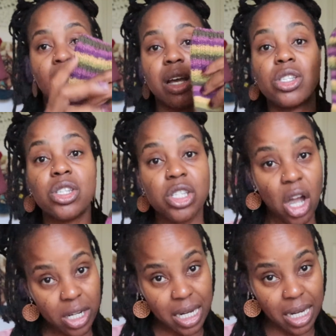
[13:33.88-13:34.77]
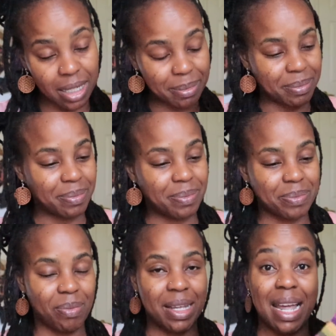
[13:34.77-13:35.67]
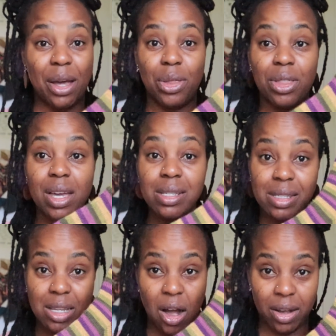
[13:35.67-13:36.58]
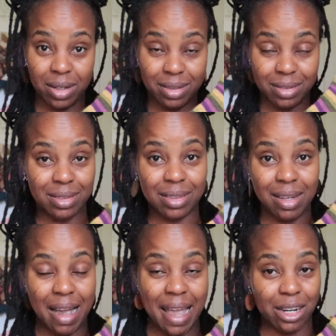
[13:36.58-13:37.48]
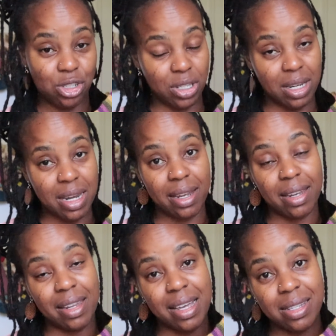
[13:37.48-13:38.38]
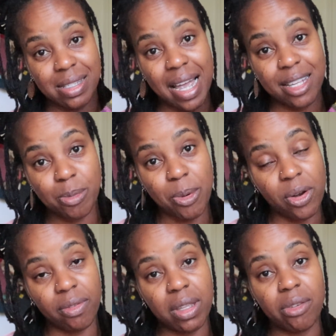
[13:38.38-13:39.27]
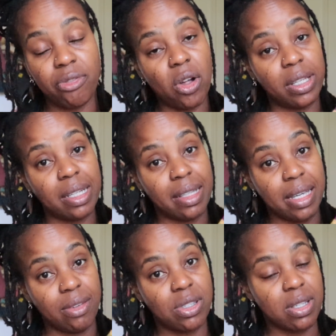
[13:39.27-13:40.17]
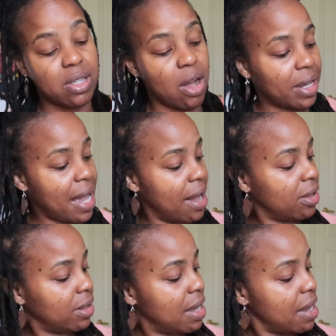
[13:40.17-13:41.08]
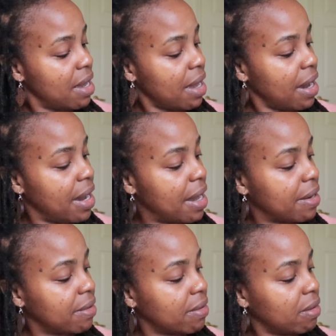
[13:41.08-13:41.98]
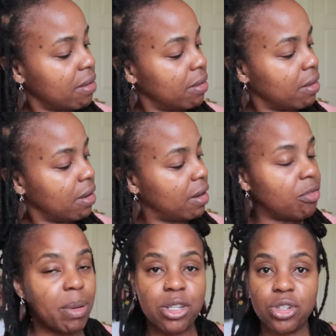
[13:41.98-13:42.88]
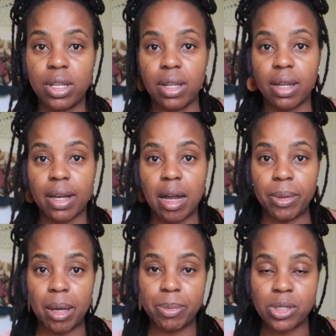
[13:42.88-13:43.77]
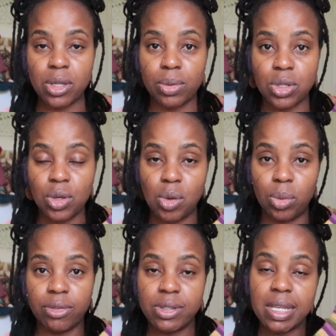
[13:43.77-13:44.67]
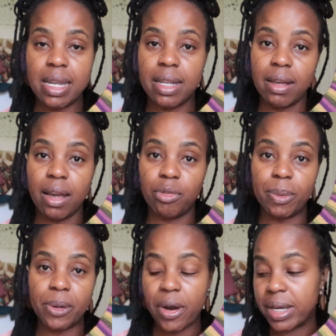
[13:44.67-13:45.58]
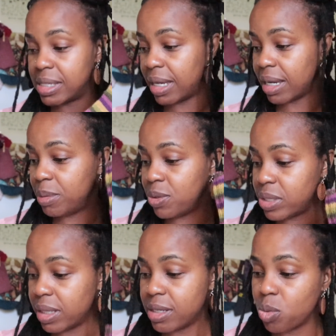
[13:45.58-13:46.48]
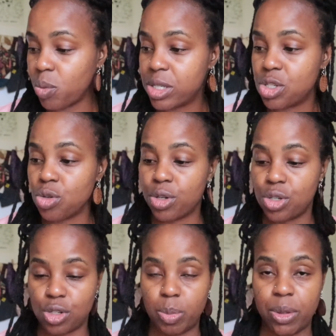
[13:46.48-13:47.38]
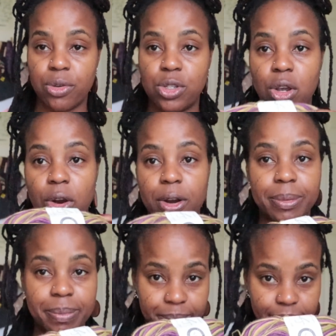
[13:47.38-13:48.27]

sock knitting. Now this sock, I actually knit this as part of the Falling Leaves sock cal, and I've mentioned it in a couple episodes, so you will have seen it kind of progressing. I'm using this West Yorkshire Spinners yarn.